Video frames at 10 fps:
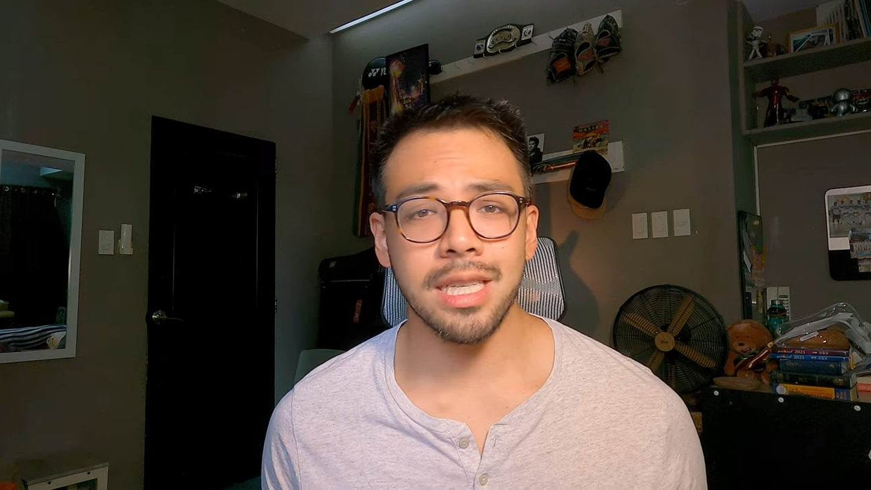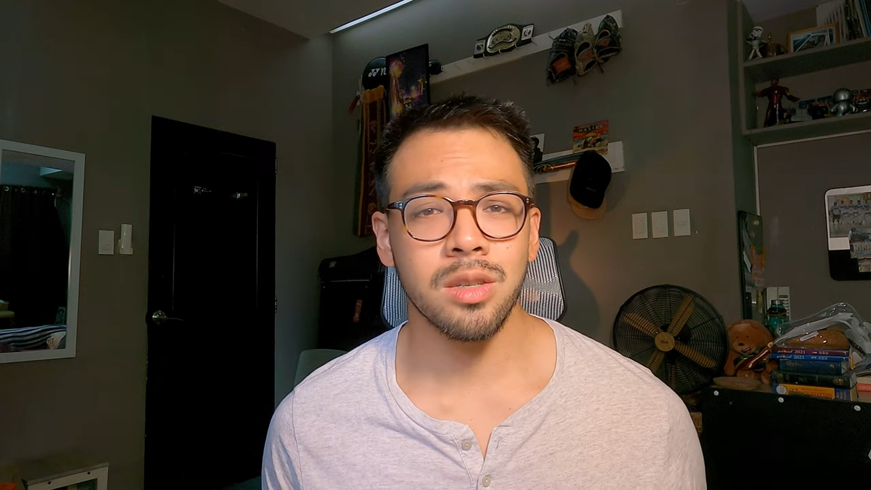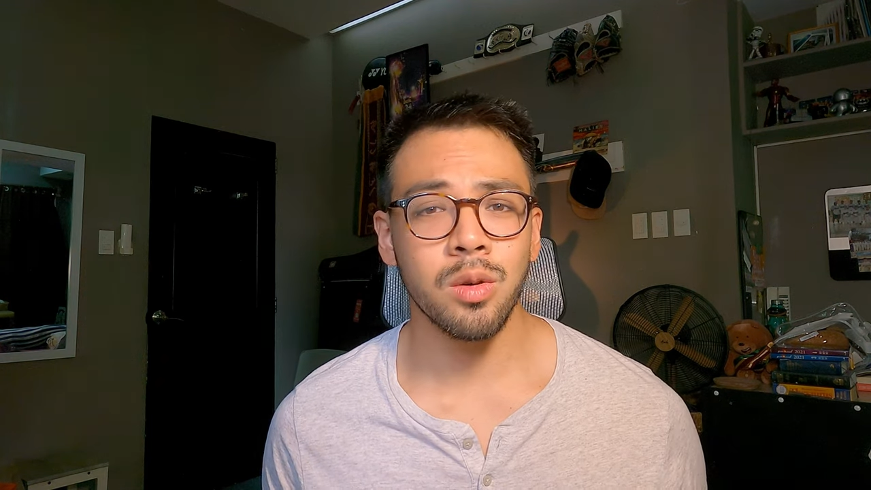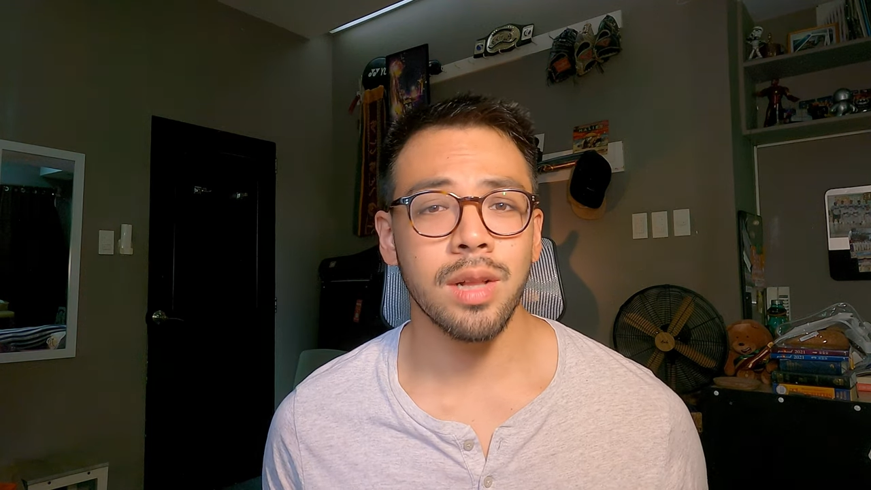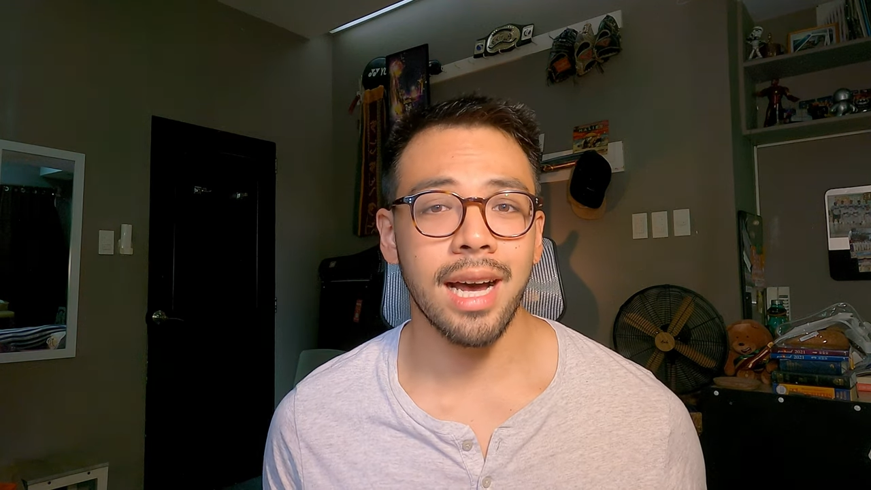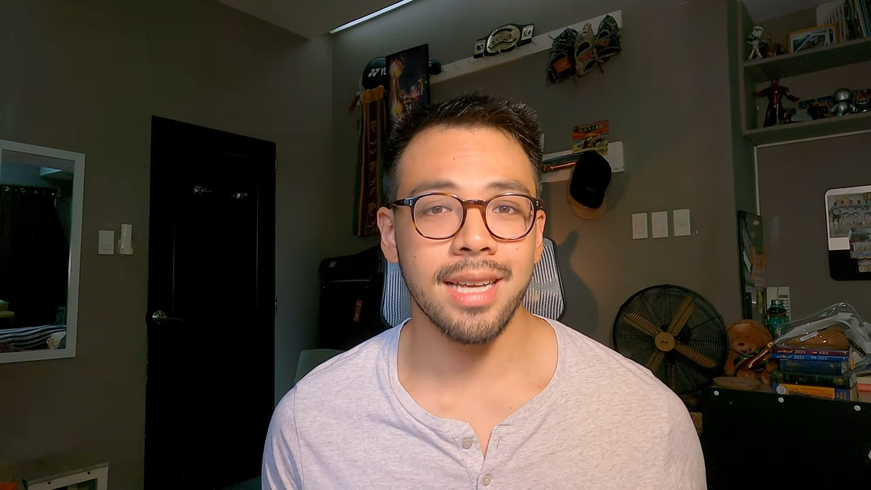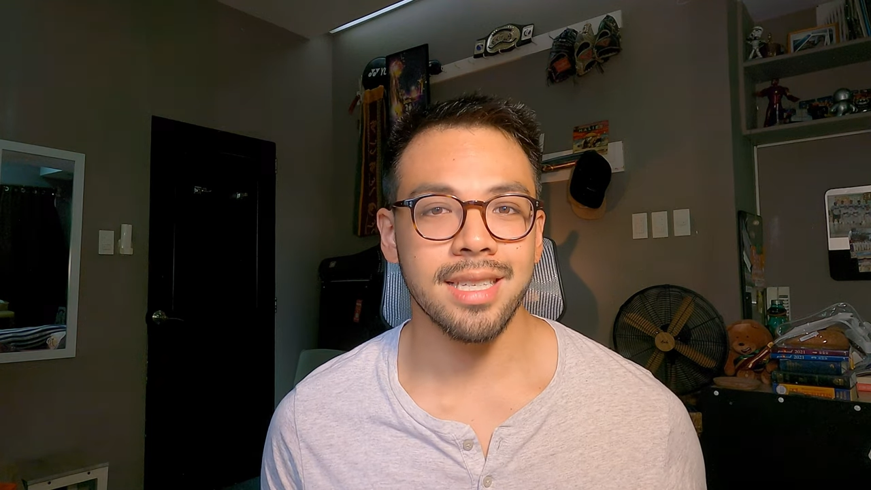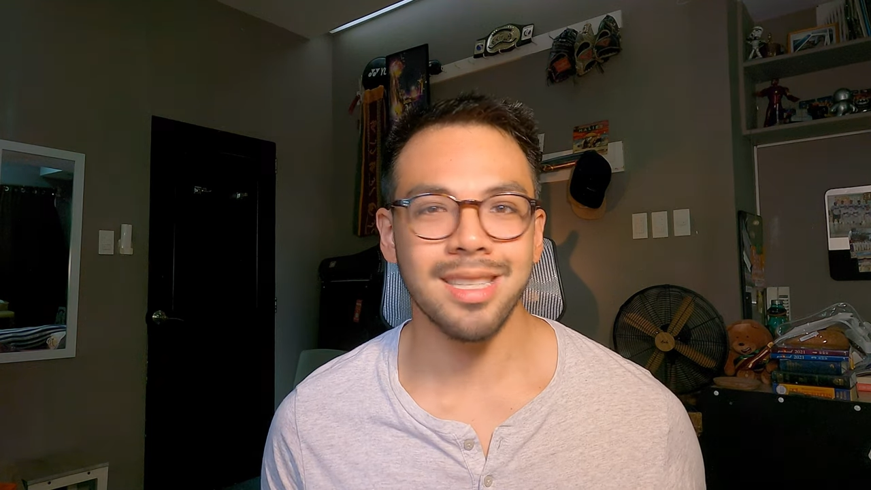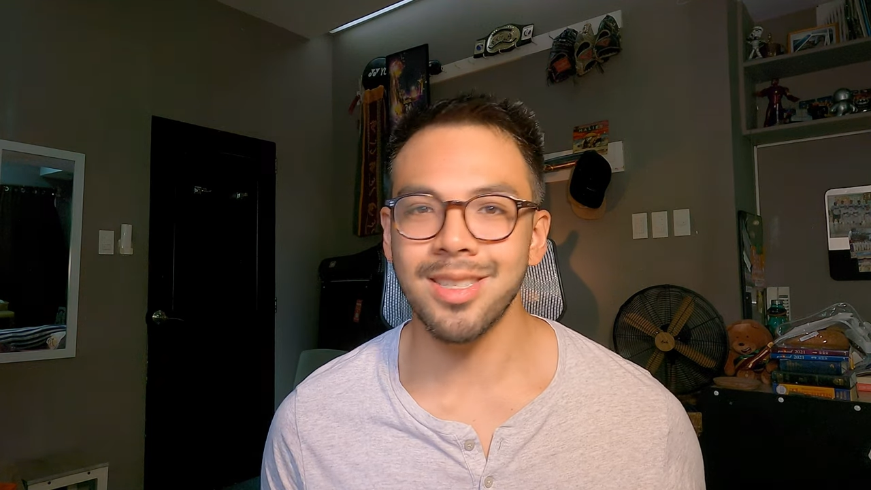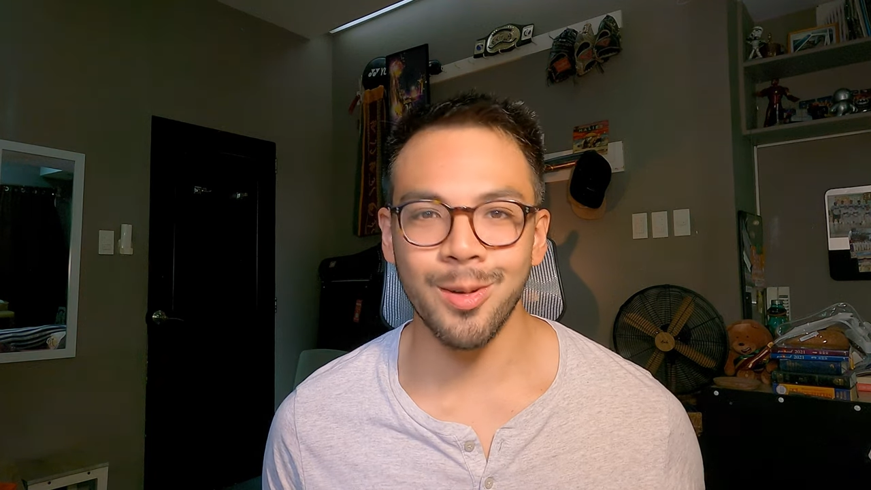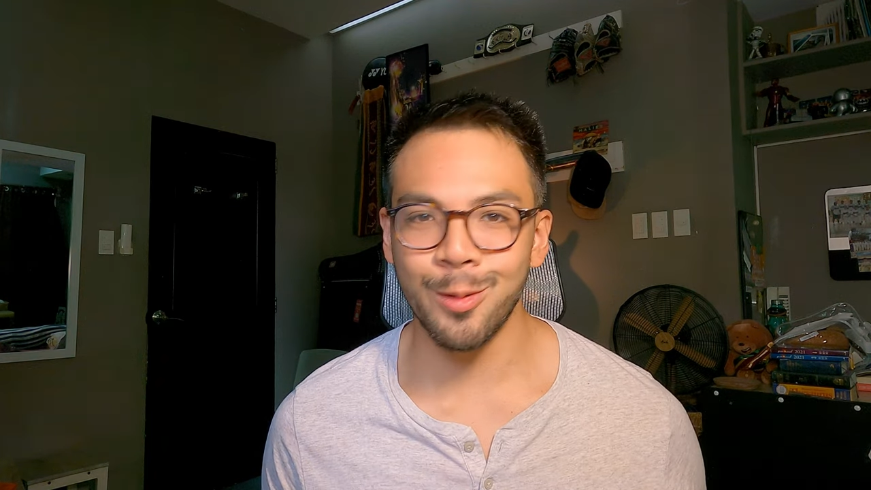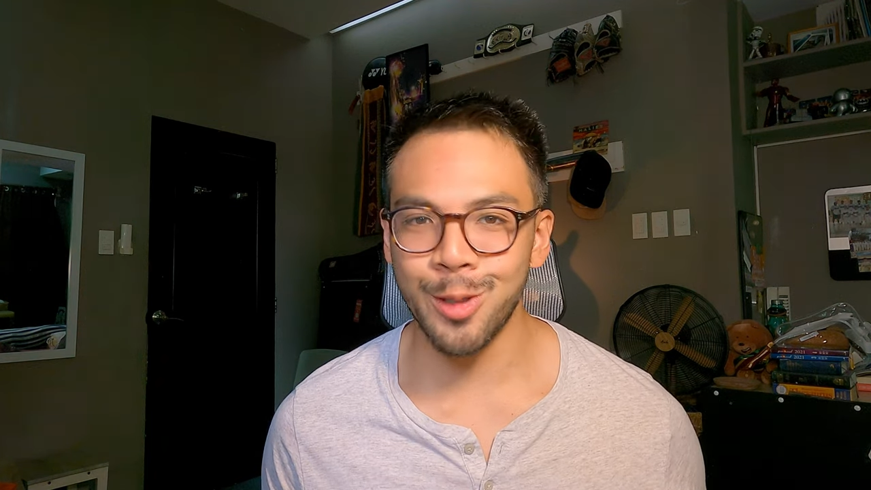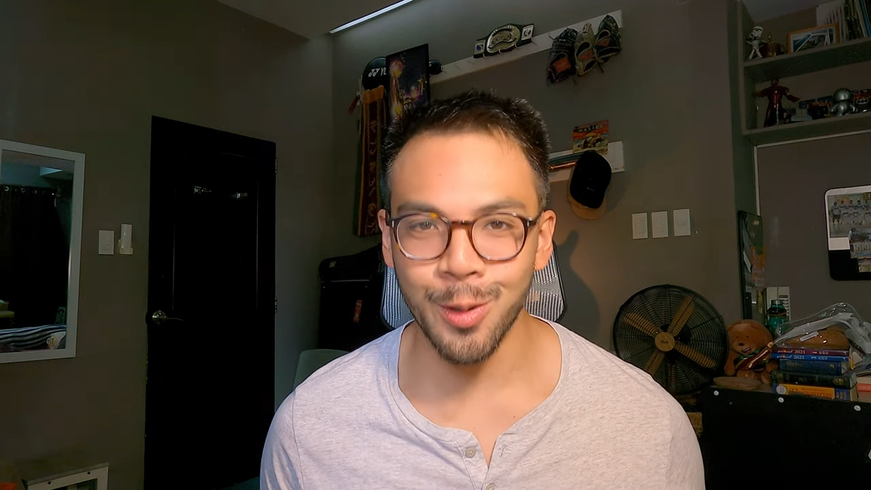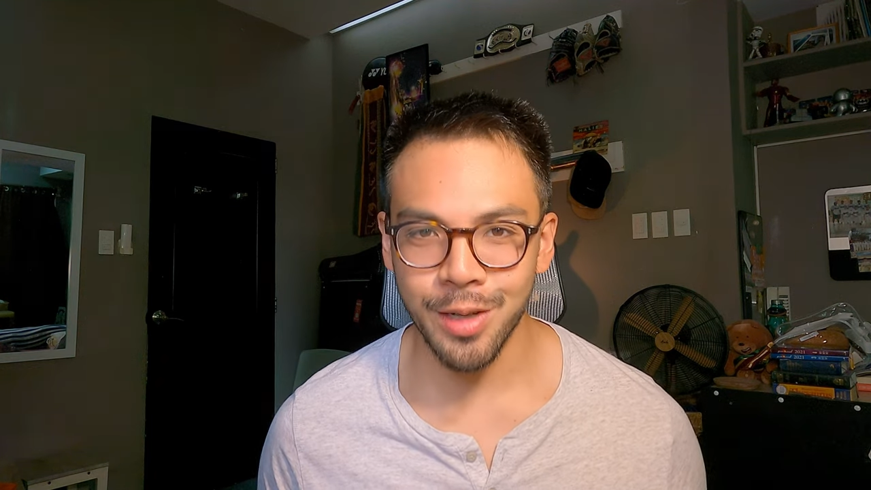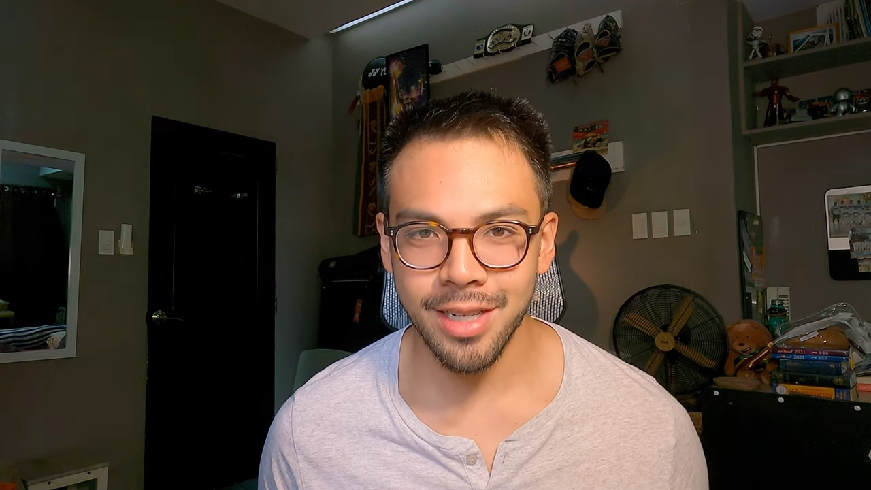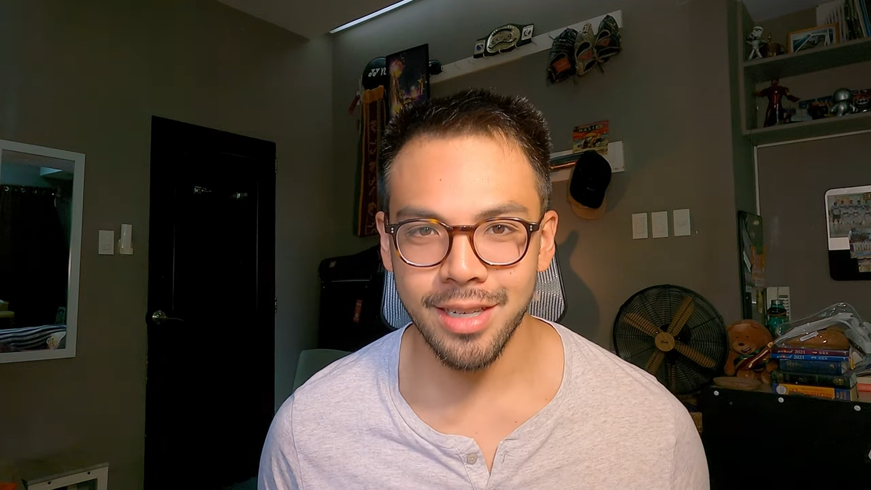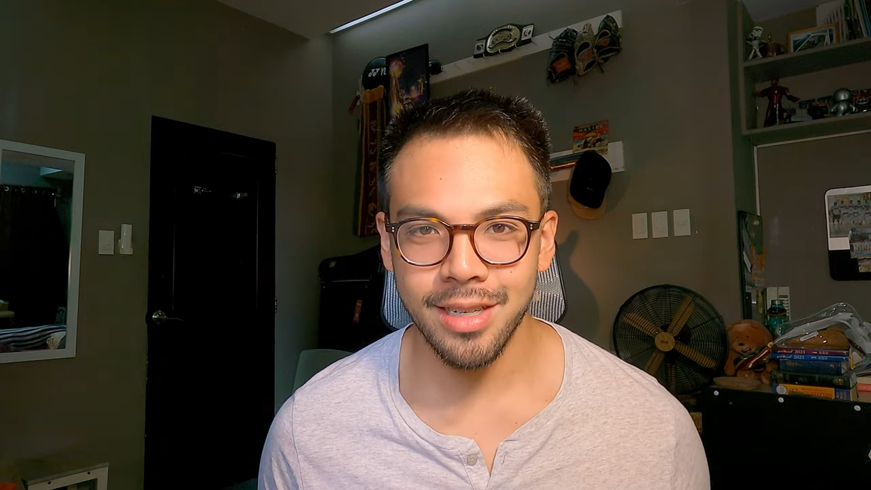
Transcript: school has is no joke.